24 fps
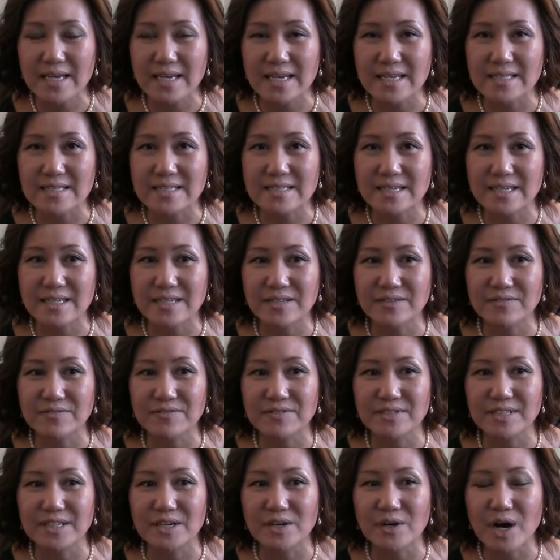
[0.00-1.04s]
instead
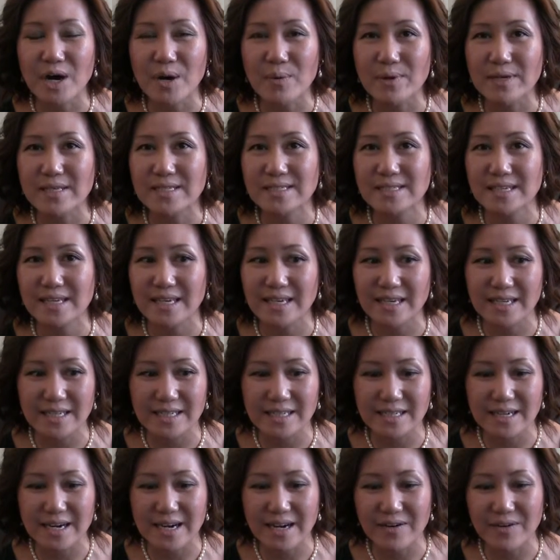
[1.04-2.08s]
of always
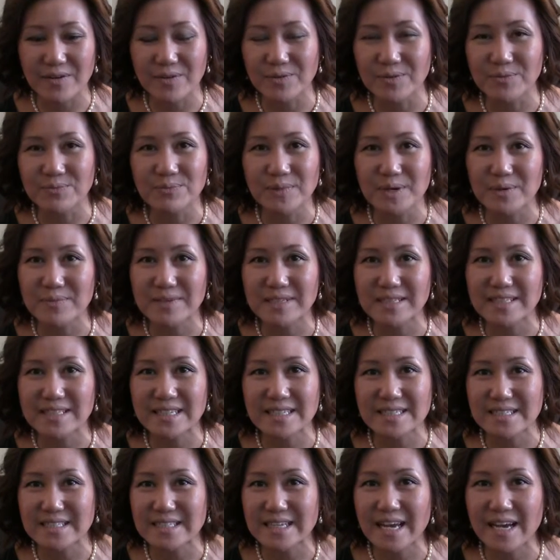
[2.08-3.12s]
saying, oh, mommy
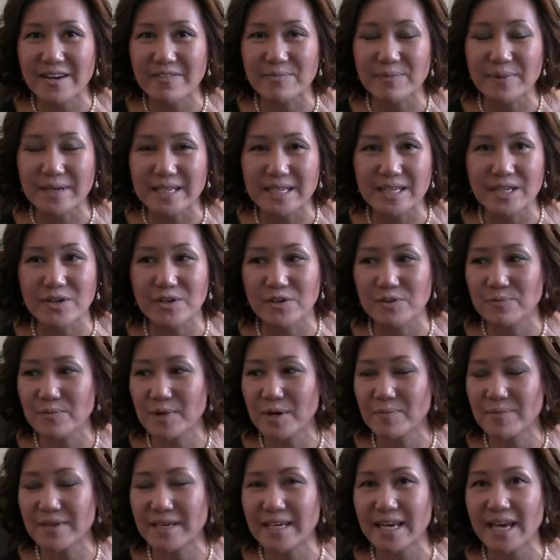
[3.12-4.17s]
doesn't have money or
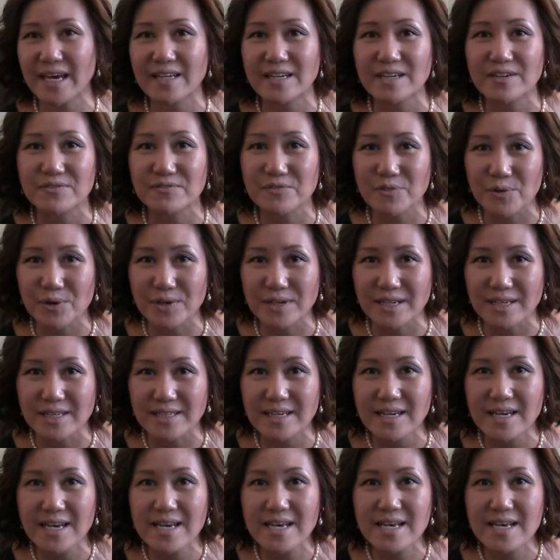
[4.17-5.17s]
mommy can't afford it.